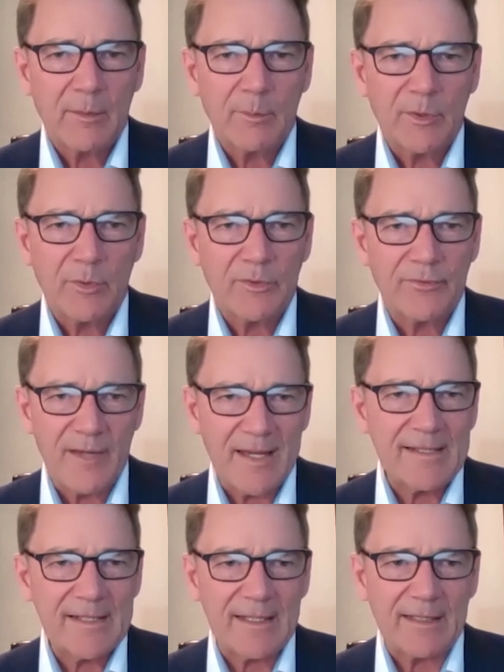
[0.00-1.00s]
But we're
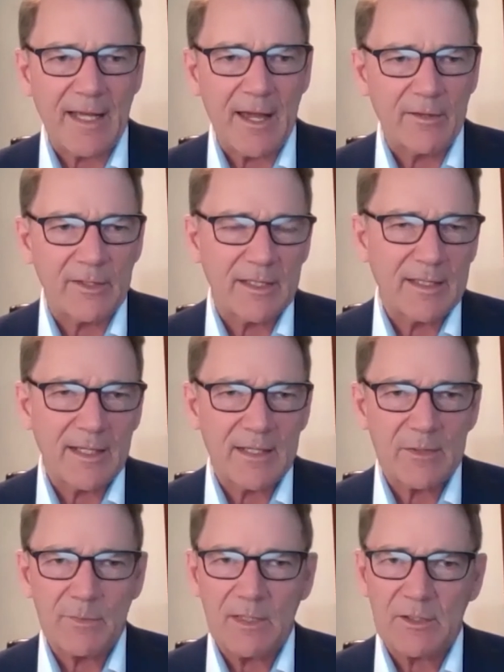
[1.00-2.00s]
finding now that it
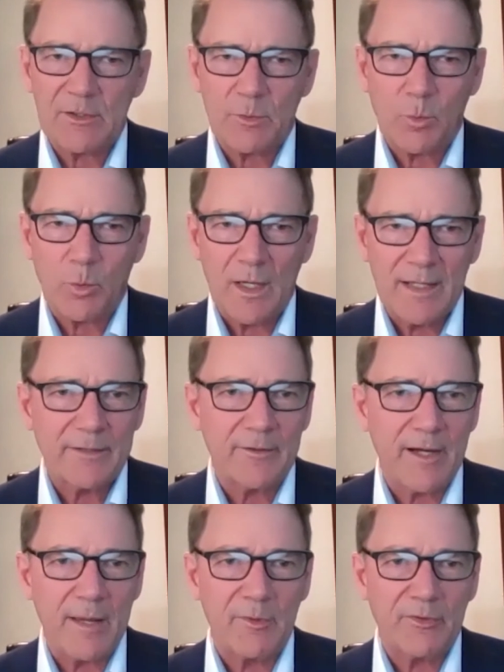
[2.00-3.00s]
has much wider
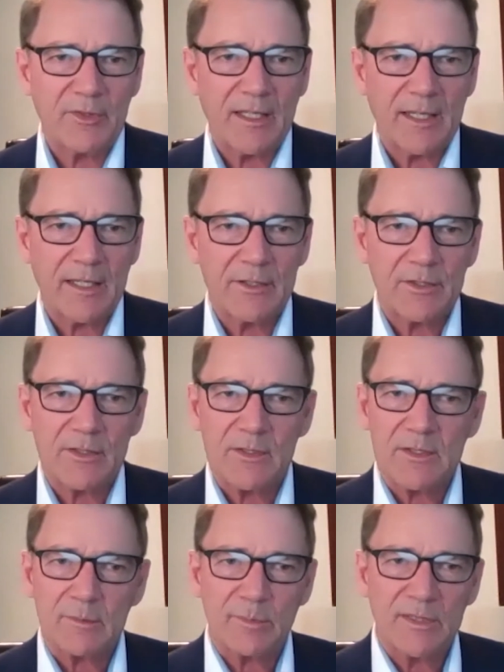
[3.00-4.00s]

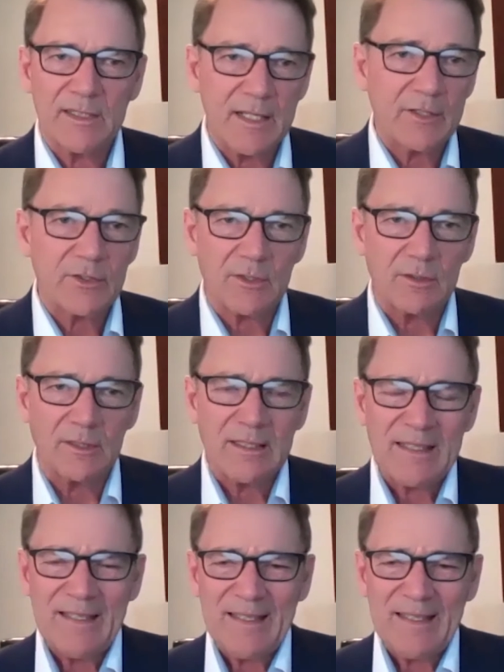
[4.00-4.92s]
ramifications and potential.